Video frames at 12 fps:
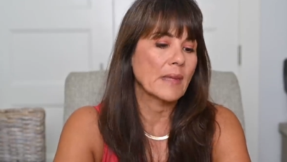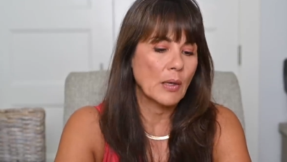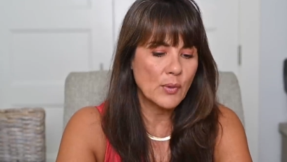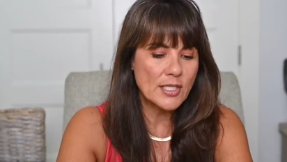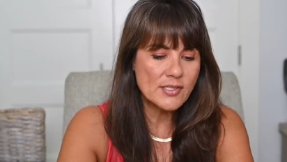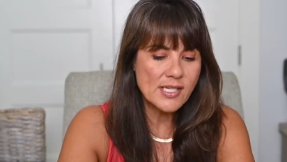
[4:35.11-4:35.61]

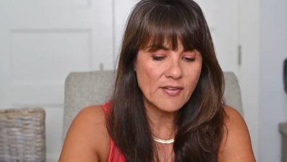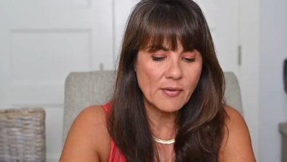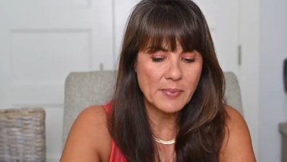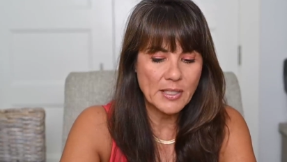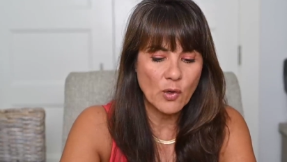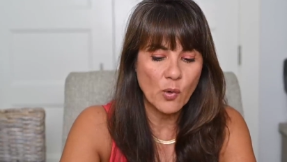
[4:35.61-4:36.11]
We used to have a
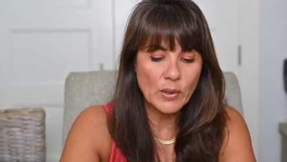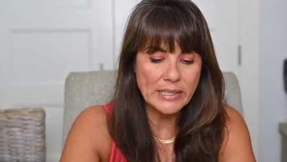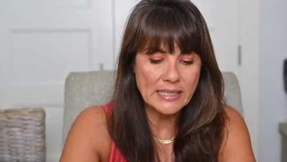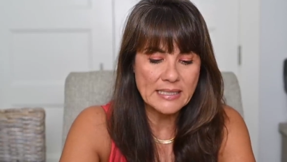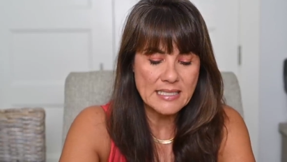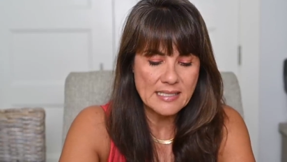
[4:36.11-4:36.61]
big
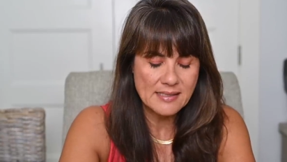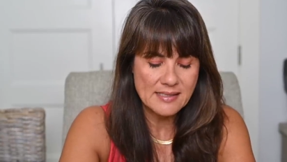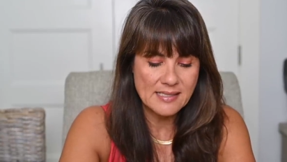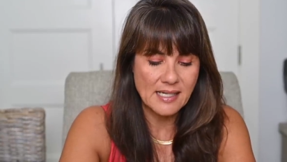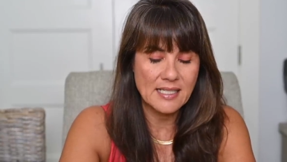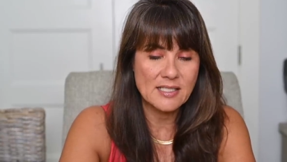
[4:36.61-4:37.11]
queen
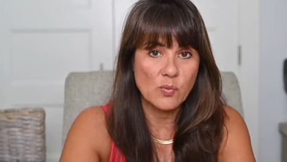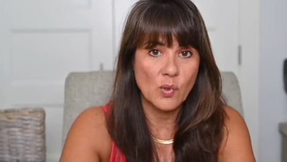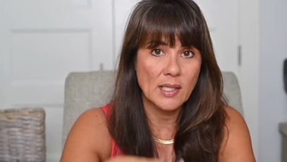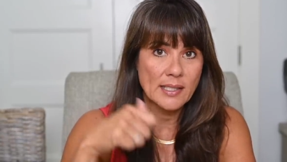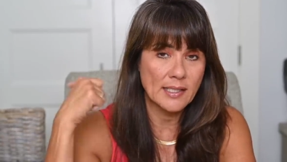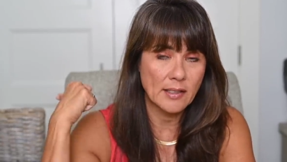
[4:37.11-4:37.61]
size
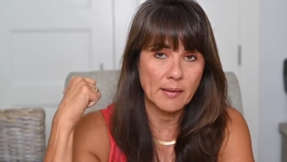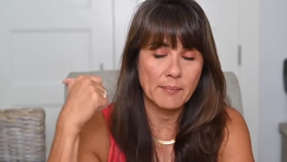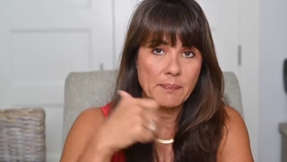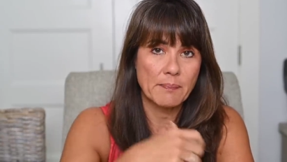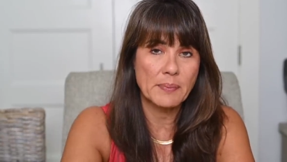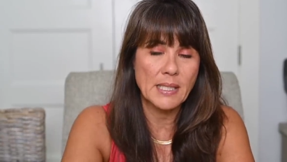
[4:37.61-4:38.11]
one in our
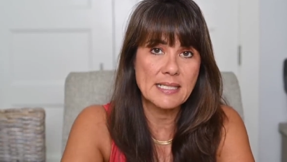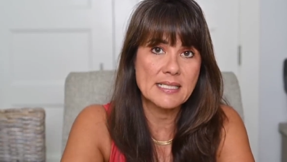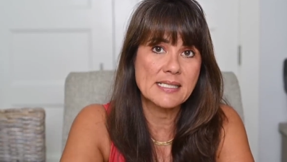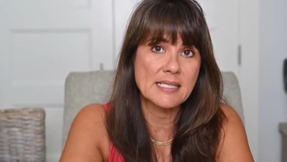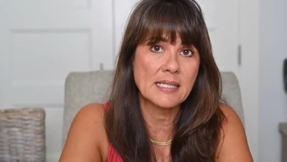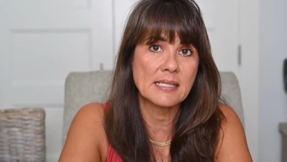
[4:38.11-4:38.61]

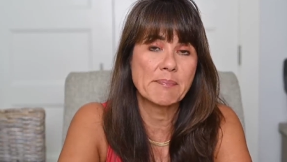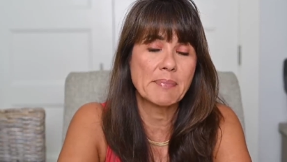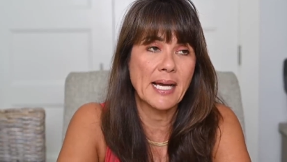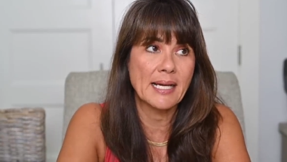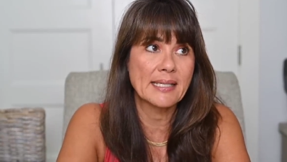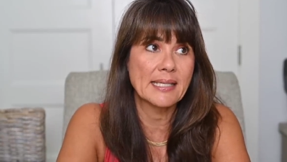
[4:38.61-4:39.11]
place uh,
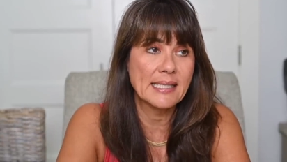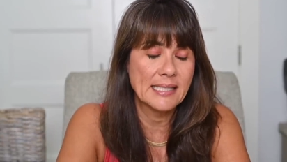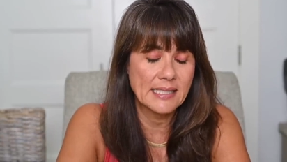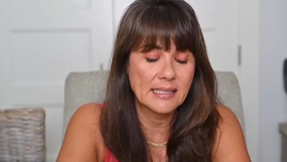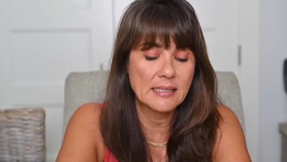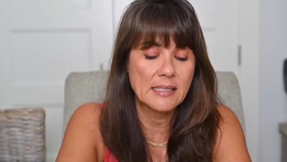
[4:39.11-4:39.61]
back
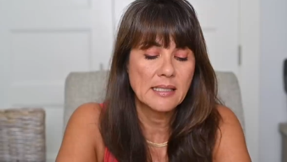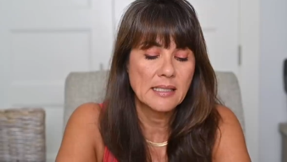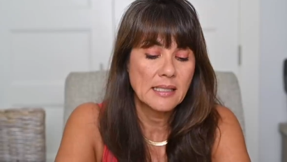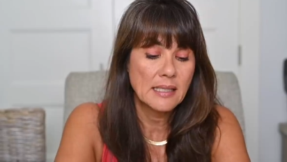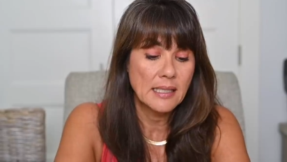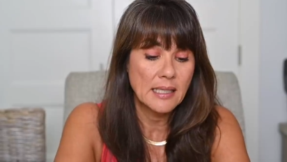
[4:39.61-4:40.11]
in
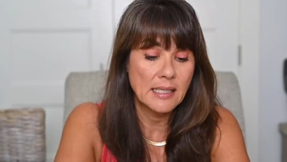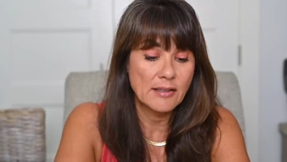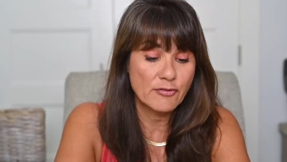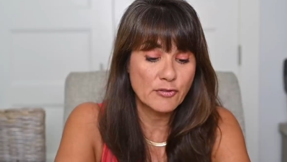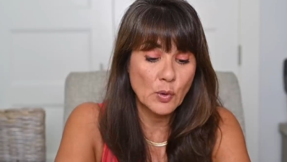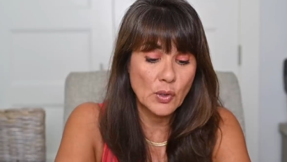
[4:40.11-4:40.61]
uh,
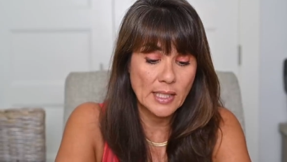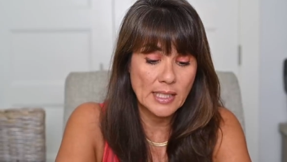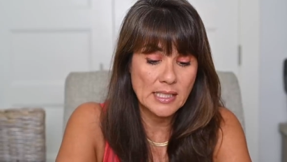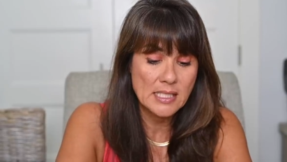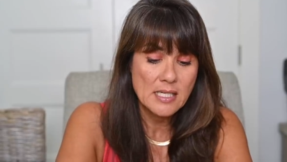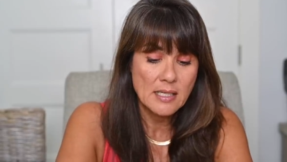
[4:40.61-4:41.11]

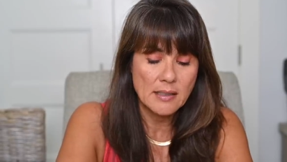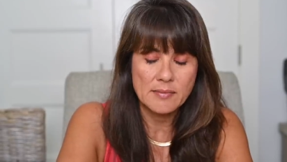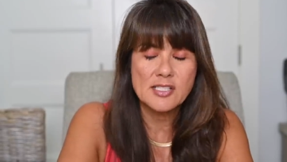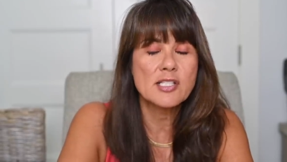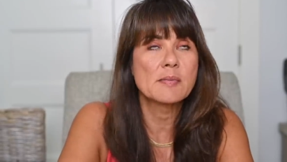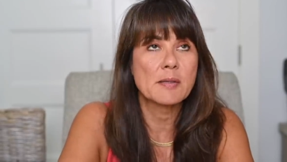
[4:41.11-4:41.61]
Florida, um,
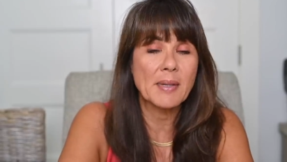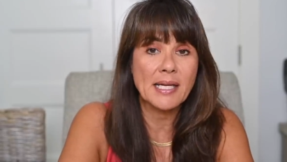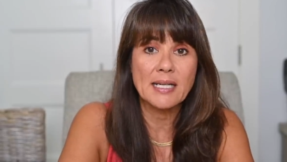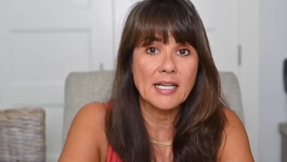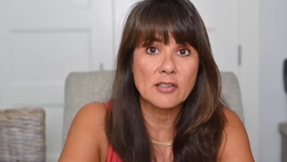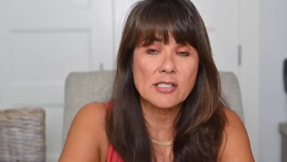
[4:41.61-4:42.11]
excuse me, back
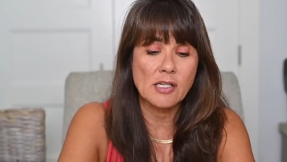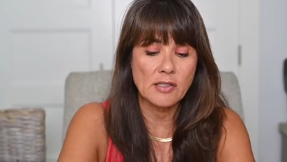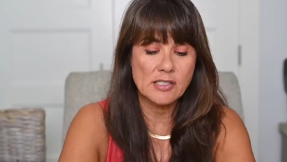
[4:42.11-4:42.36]
in Arizona.